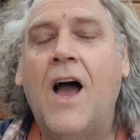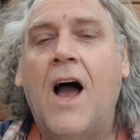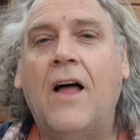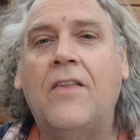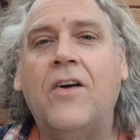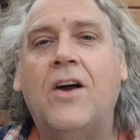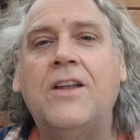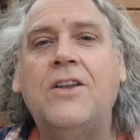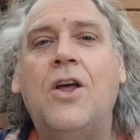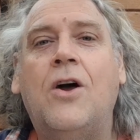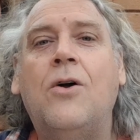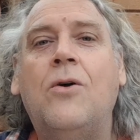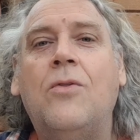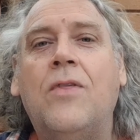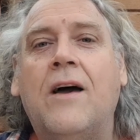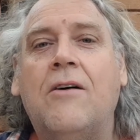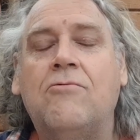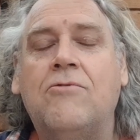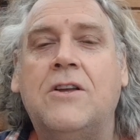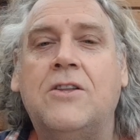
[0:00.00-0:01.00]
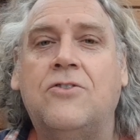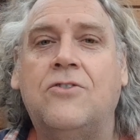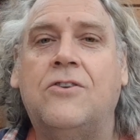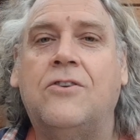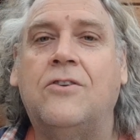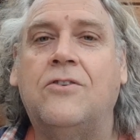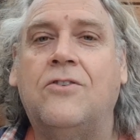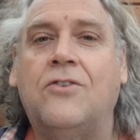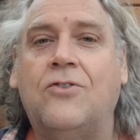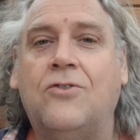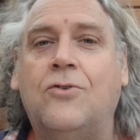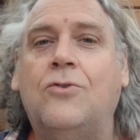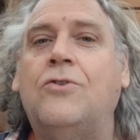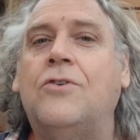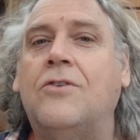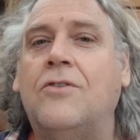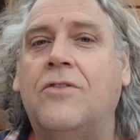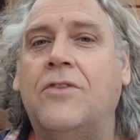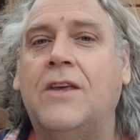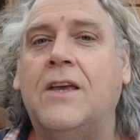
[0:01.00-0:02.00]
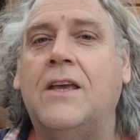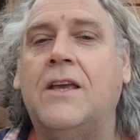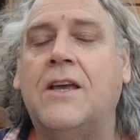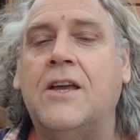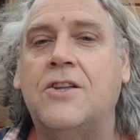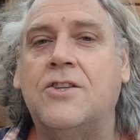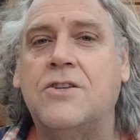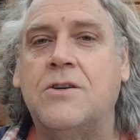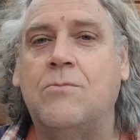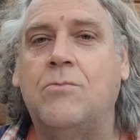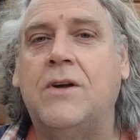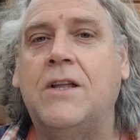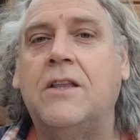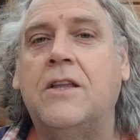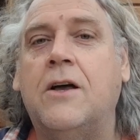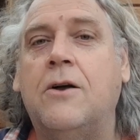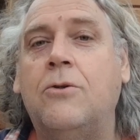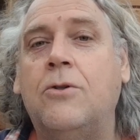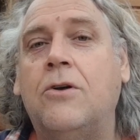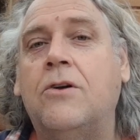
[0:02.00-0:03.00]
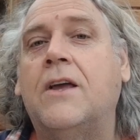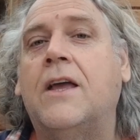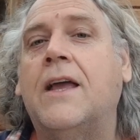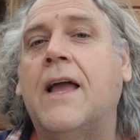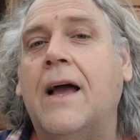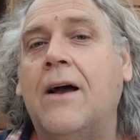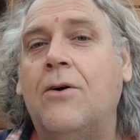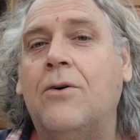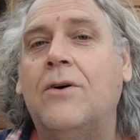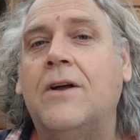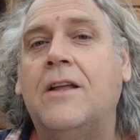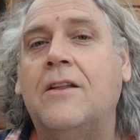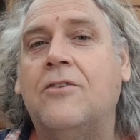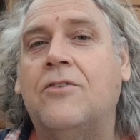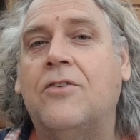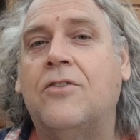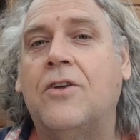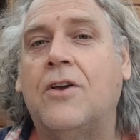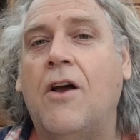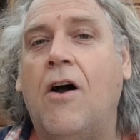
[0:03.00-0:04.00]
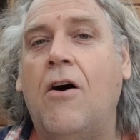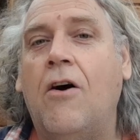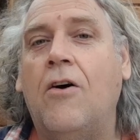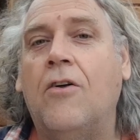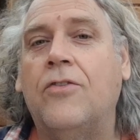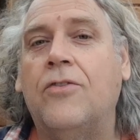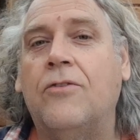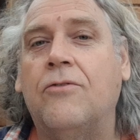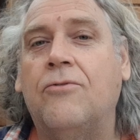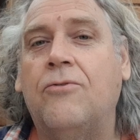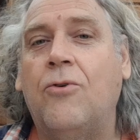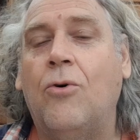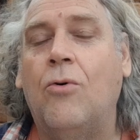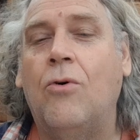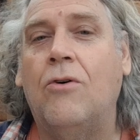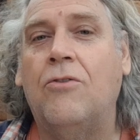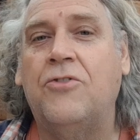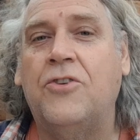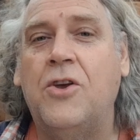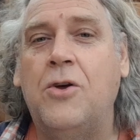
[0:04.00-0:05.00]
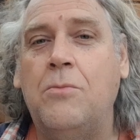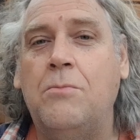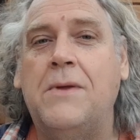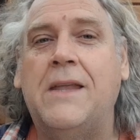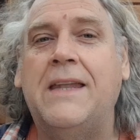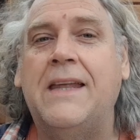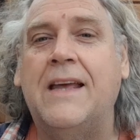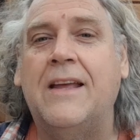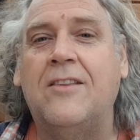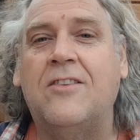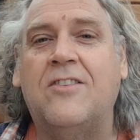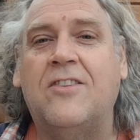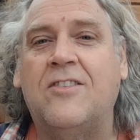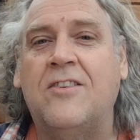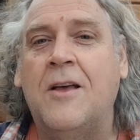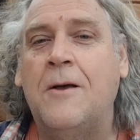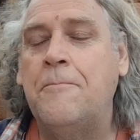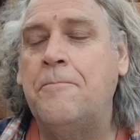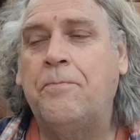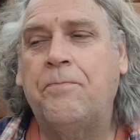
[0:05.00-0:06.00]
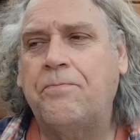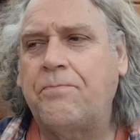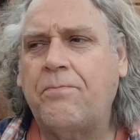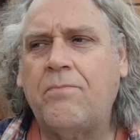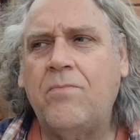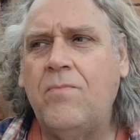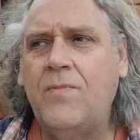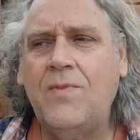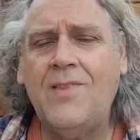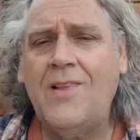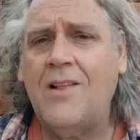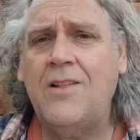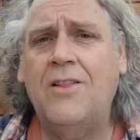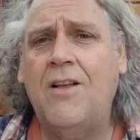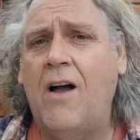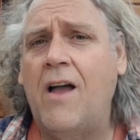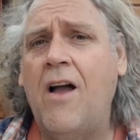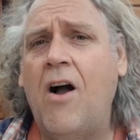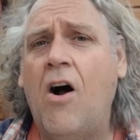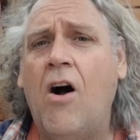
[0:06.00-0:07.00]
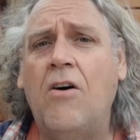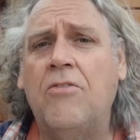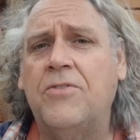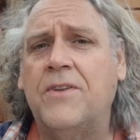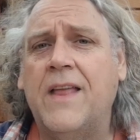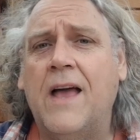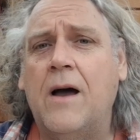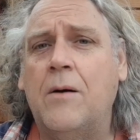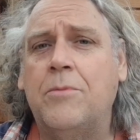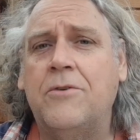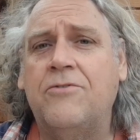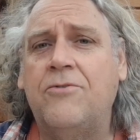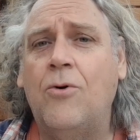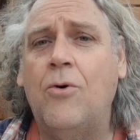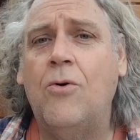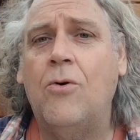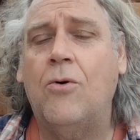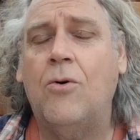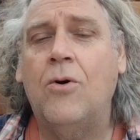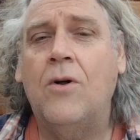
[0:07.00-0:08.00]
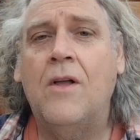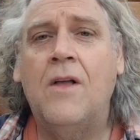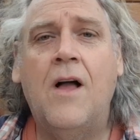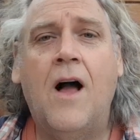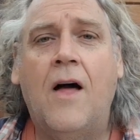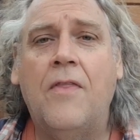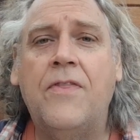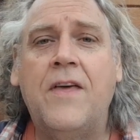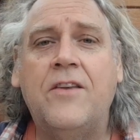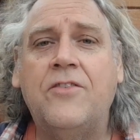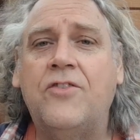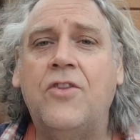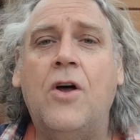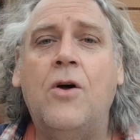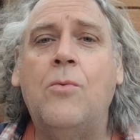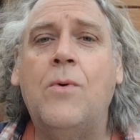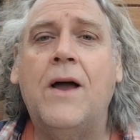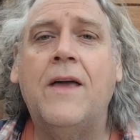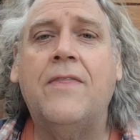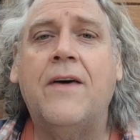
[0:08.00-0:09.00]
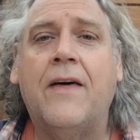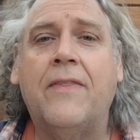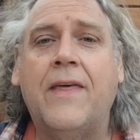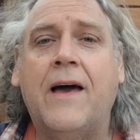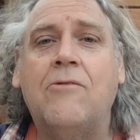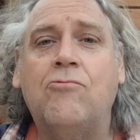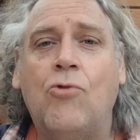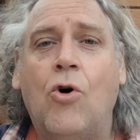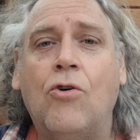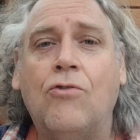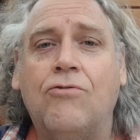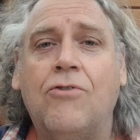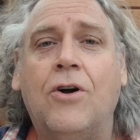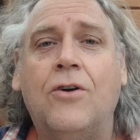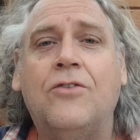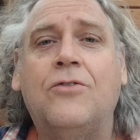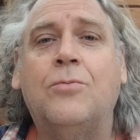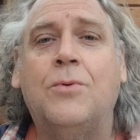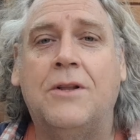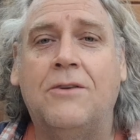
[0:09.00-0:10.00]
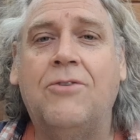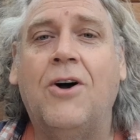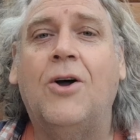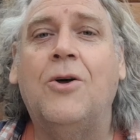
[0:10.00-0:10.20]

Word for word: And I know that Richard had stood at the kitchen window looking out into the garden for a few minutes like half an hour before and there's no way that that rock rose will have